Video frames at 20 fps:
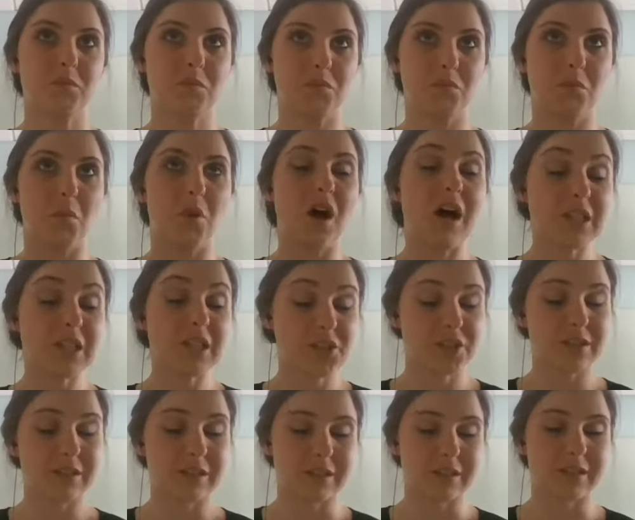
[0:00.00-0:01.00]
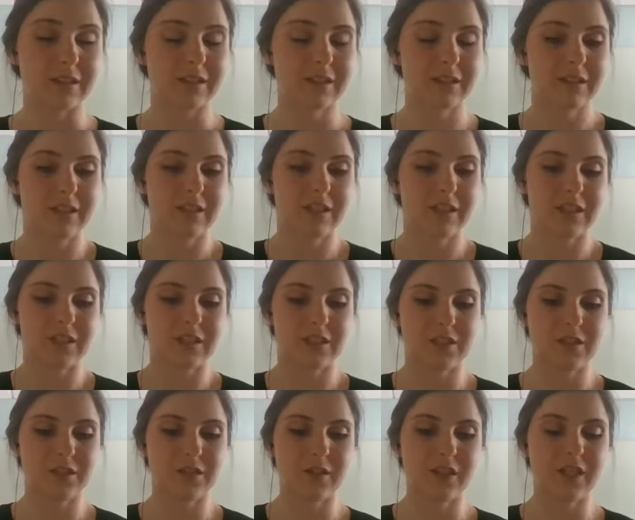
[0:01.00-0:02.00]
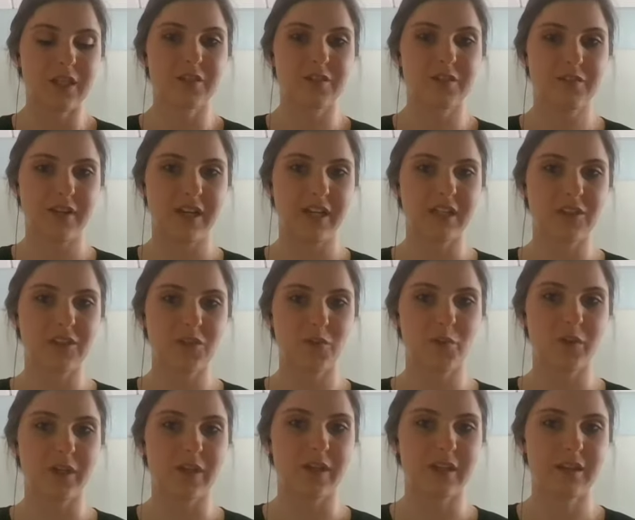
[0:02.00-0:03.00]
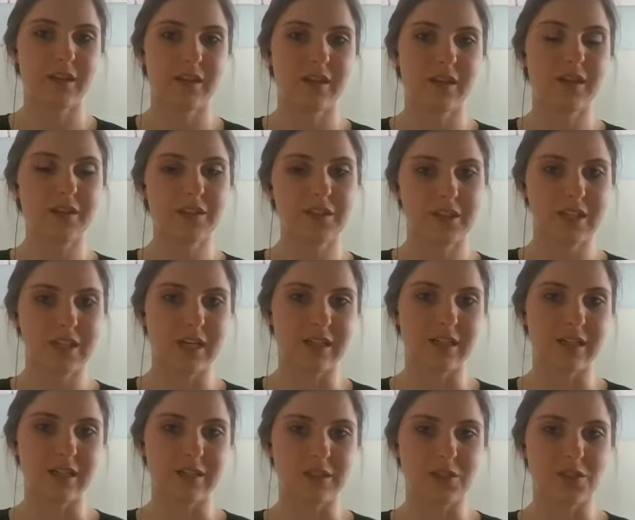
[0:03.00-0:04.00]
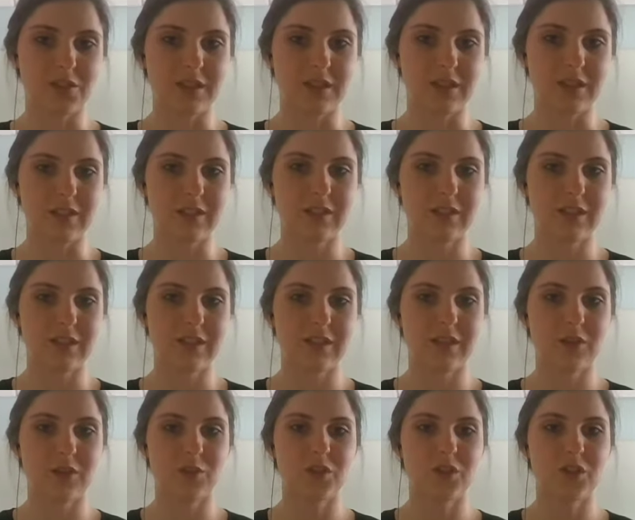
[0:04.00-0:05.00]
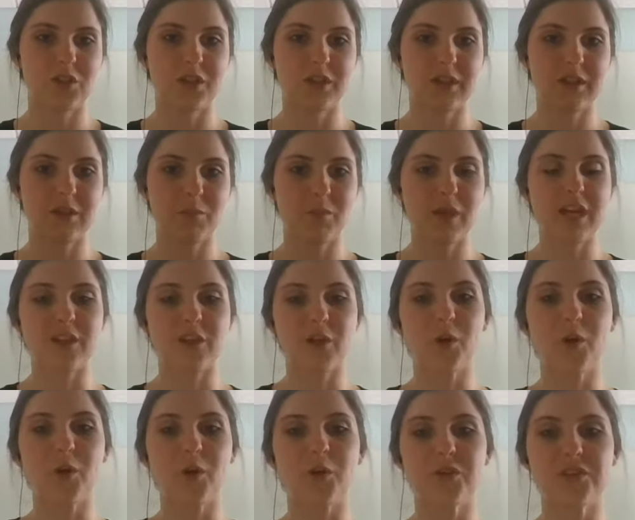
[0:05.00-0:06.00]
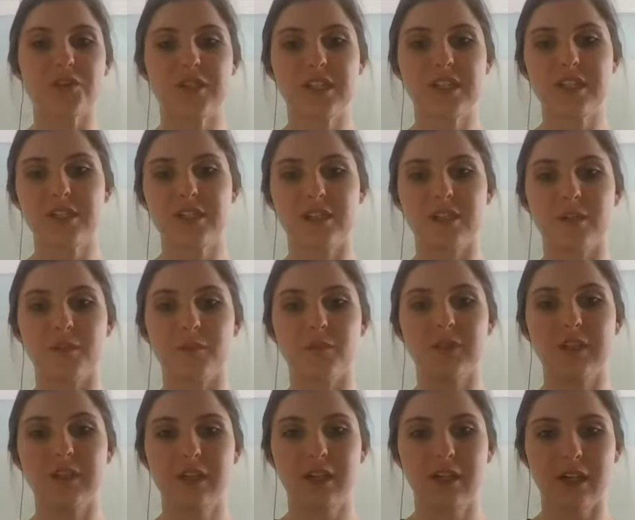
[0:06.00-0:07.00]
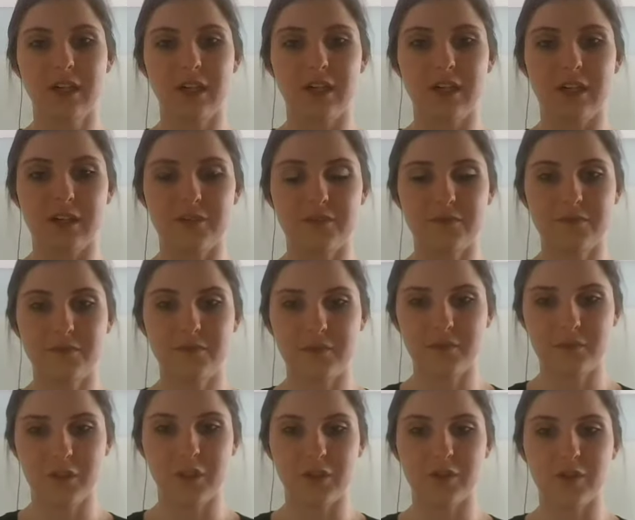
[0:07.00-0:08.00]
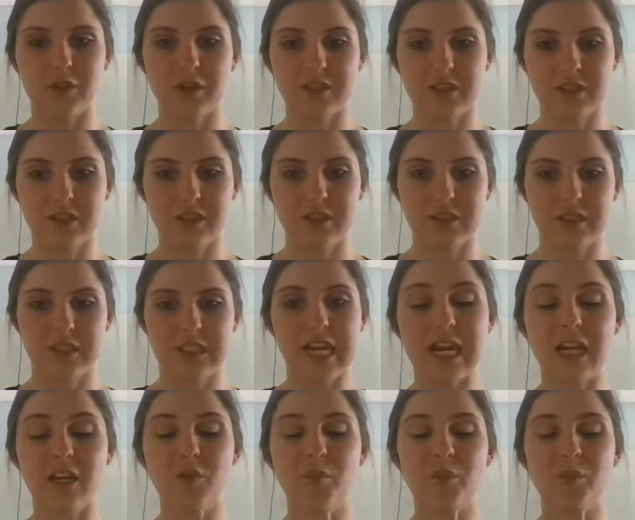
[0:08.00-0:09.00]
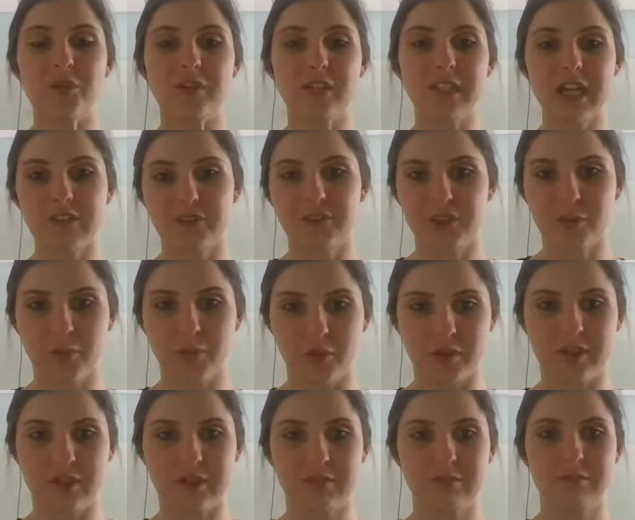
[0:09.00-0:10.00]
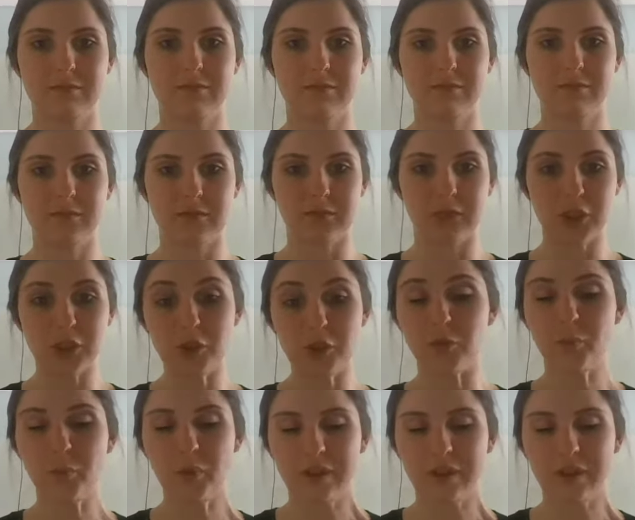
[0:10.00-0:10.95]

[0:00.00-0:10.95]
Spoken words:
modular to interface with other technologies to make the whole system a sustainable life support loop,